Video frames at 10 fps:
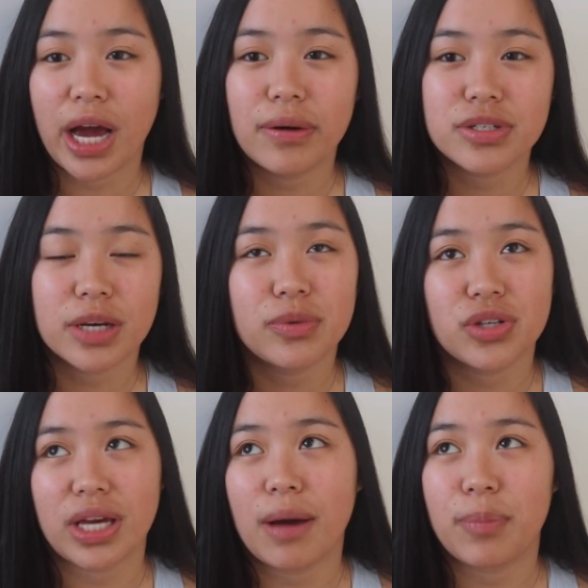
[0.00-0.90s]
I was able
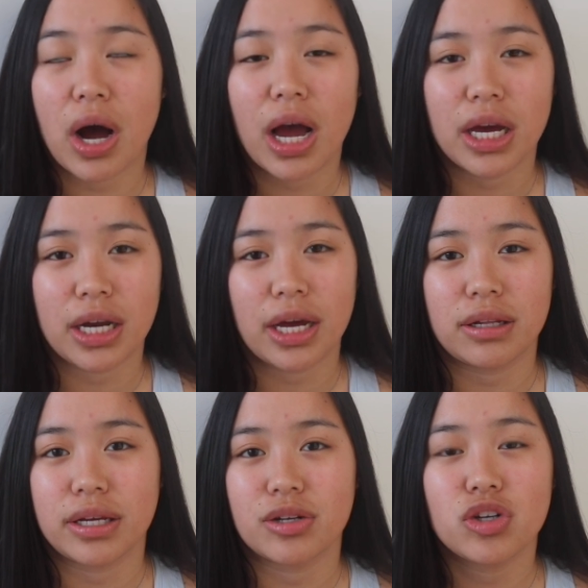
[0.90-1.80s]
to get by, and I
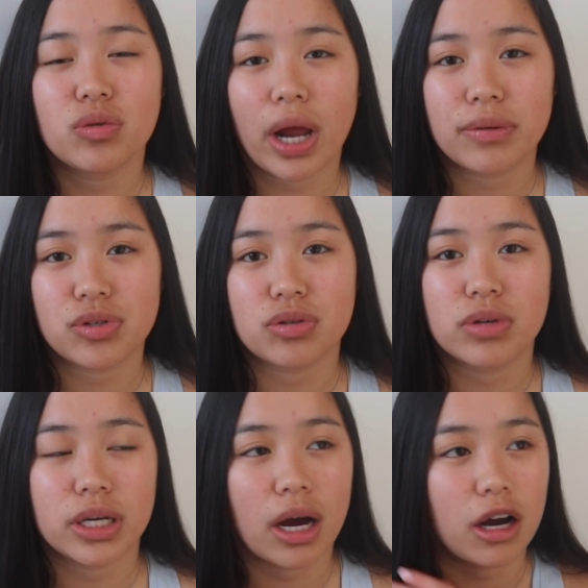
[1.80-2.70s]
like knew what I was
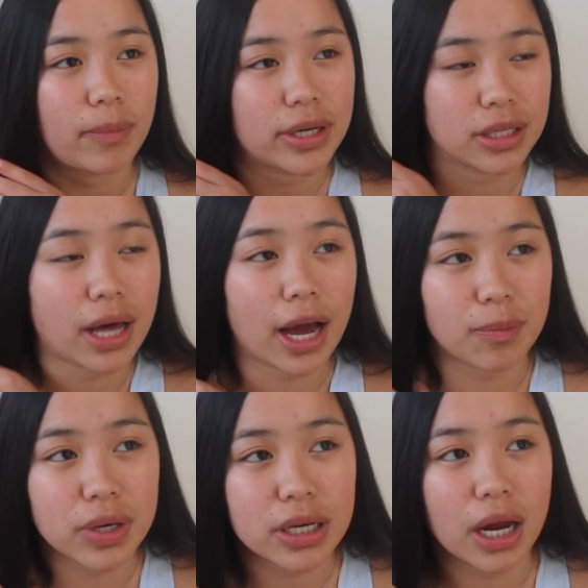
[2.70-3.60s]
doing. I did the
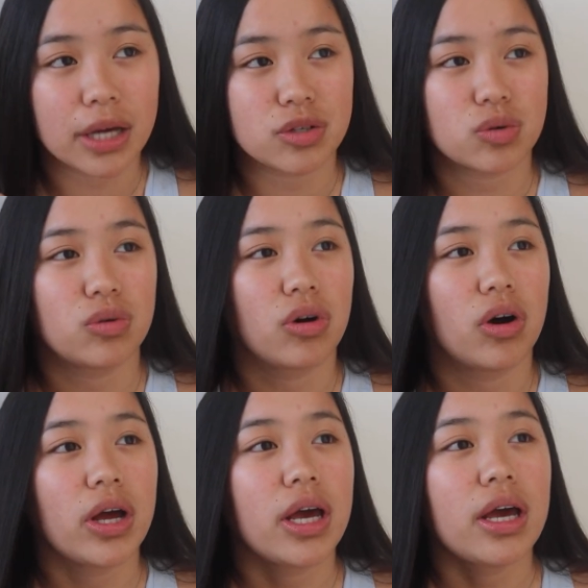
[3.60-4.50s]
IB in high
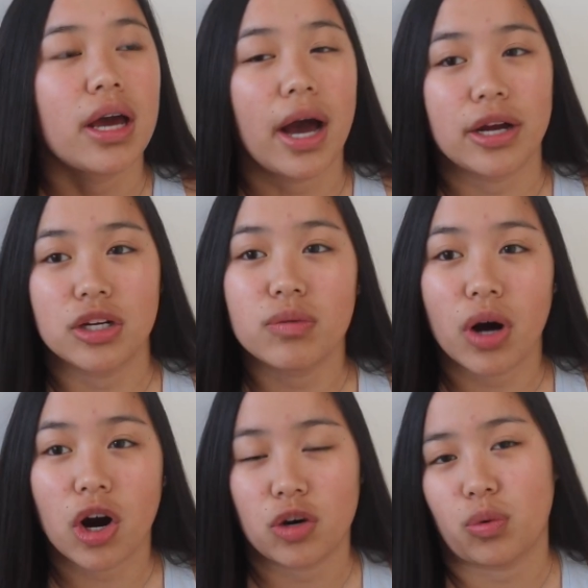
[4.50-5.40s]
school. I knew what
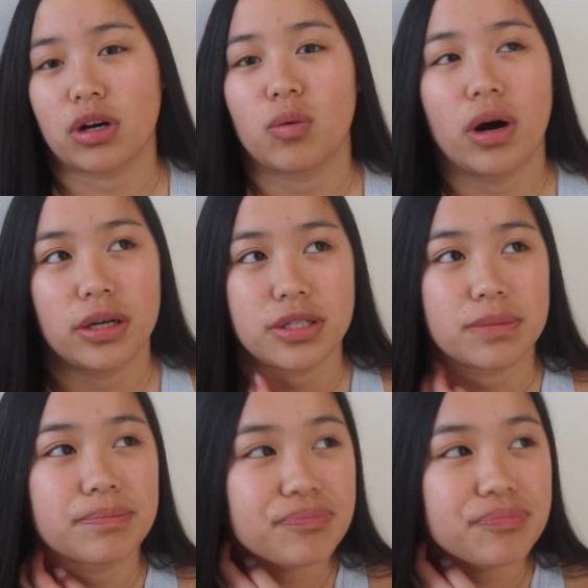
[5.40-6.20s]
hard work was.